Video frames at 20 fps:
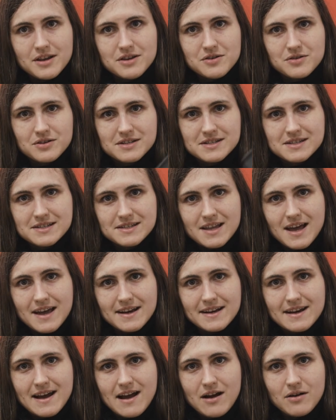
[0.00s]
and you can slide
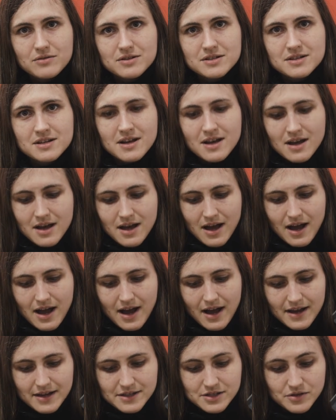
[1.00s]
it out.
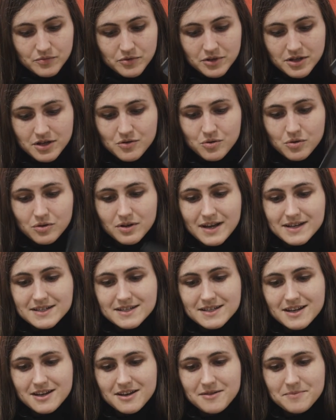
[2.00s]
Uh, it's a really cool
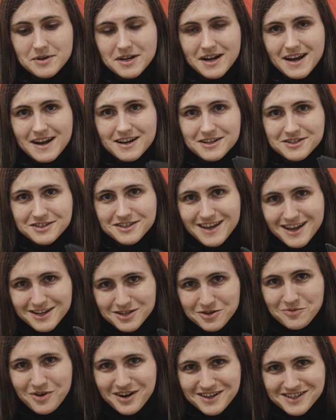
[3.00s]
idea, but I actually had
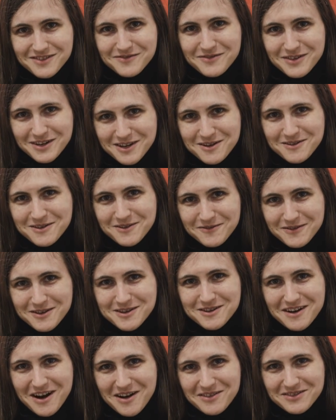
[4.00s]
to watch a video to
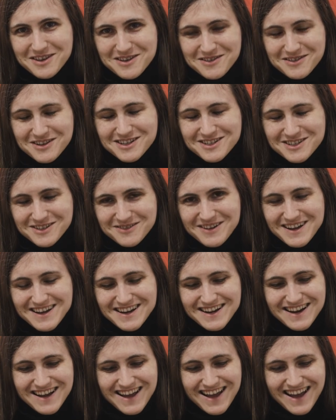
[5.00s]
figure out that you could do
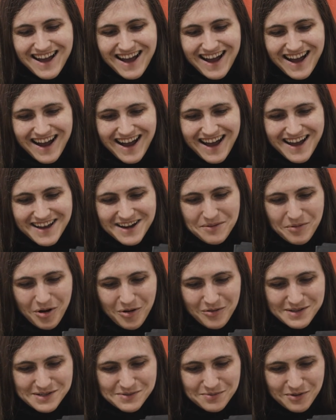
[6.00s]
it, uh, and I'm
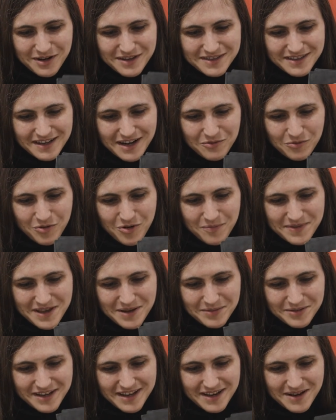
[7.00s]
always worried that I won't be
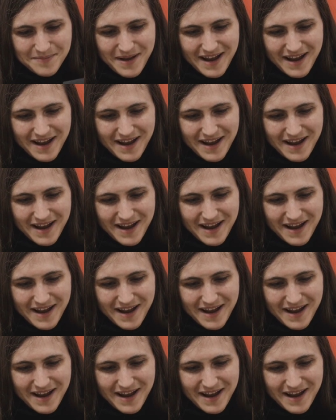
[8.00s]
able to get it